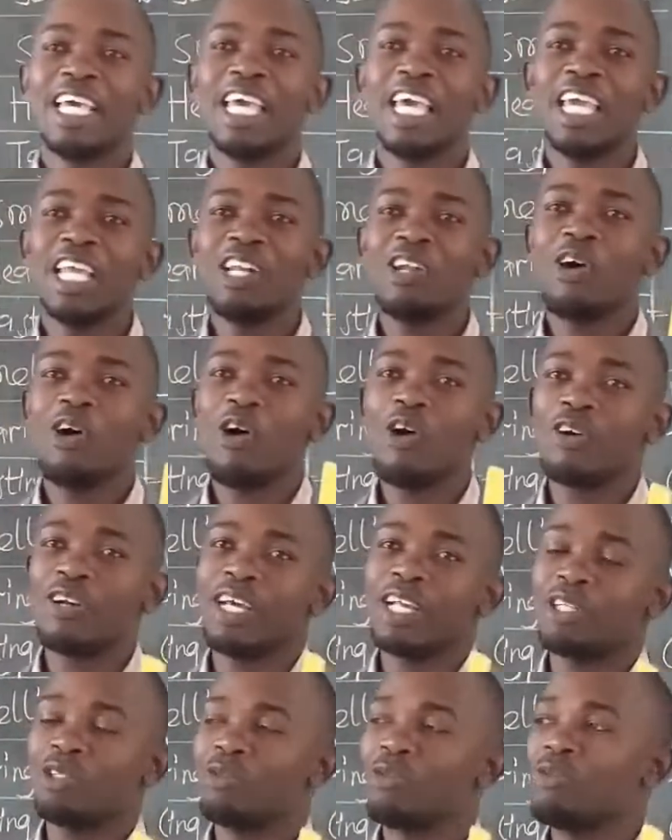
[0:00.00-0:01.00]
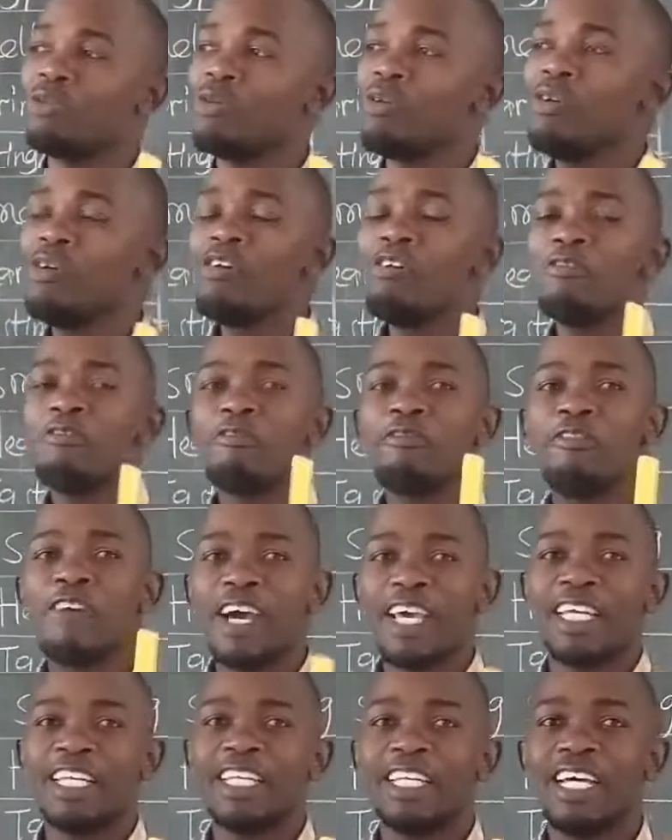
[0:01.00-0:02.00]
in order to
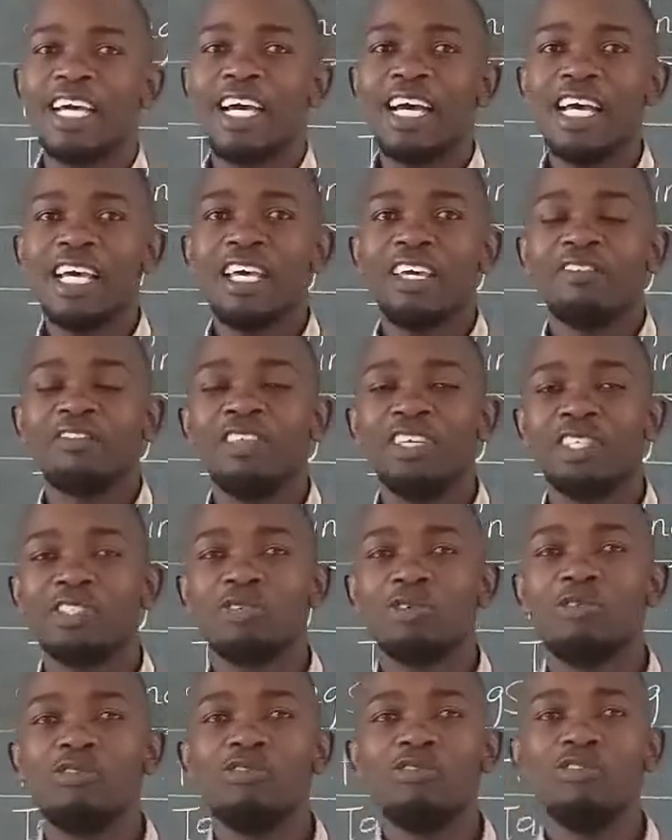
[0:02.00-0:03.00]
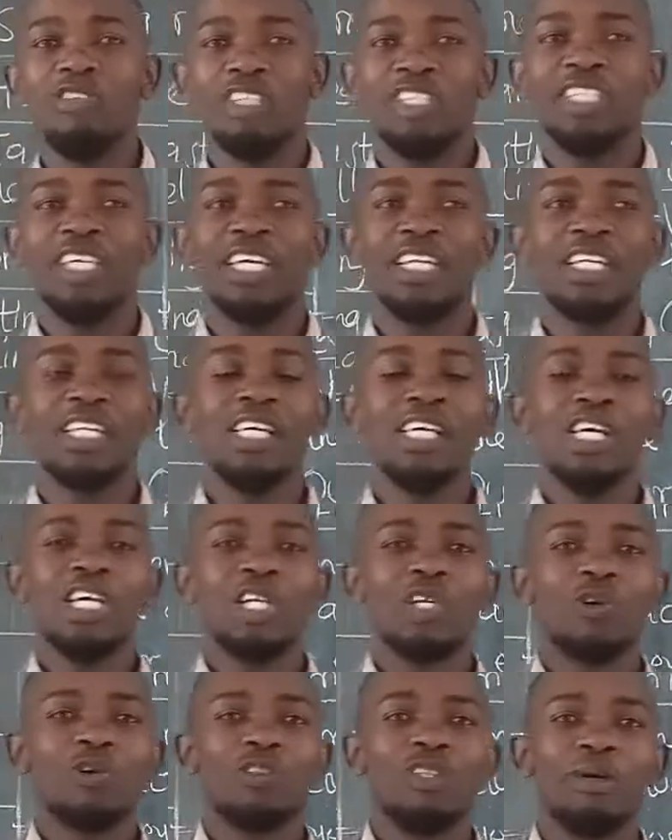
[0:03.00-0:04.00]
find the
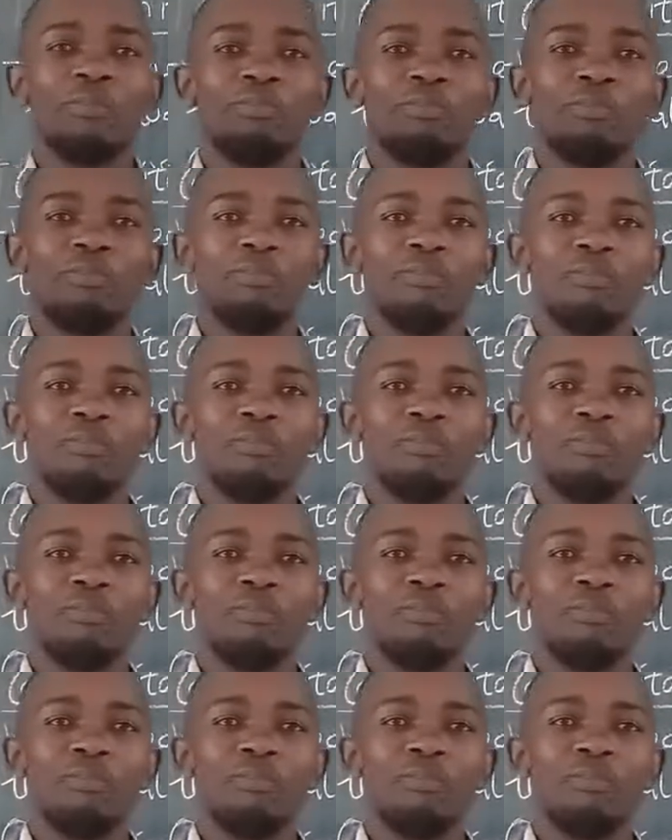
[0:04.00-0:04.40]
solution to the